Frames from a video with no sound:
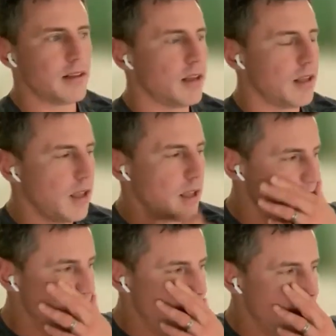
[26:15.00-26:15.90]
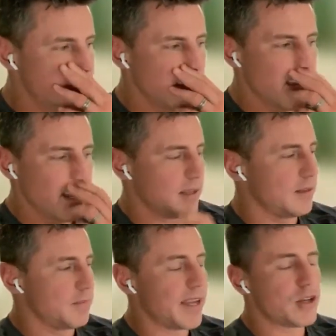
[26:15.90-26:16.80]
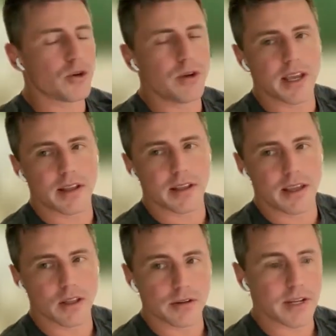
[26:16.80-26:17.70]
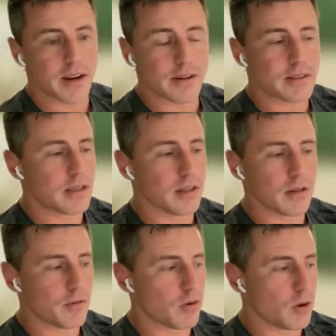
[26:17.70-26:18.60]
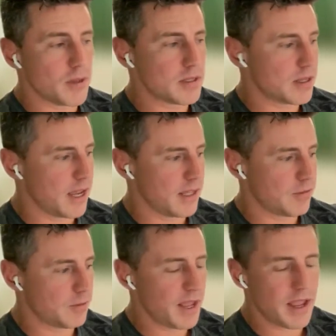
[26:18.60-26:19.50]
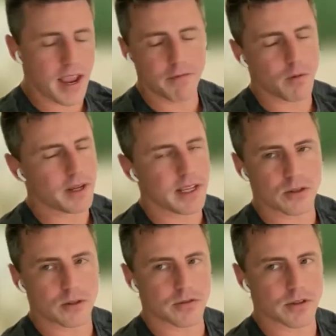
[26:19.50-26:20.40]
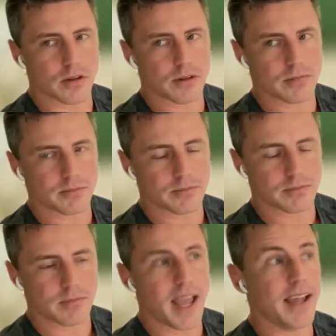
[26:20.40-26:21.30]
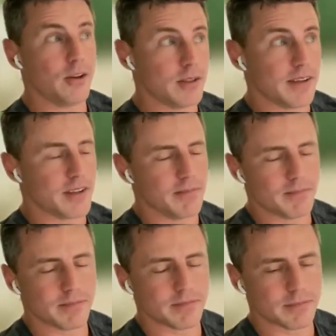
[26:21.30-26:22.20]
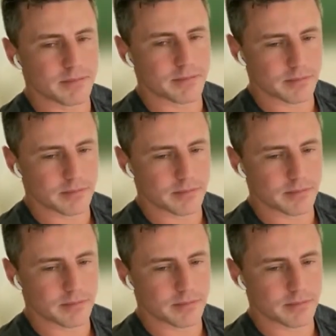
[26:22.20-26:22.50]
the client and make sure you get killer adherence and killer performance. And from there, everyone gets good results and you save time.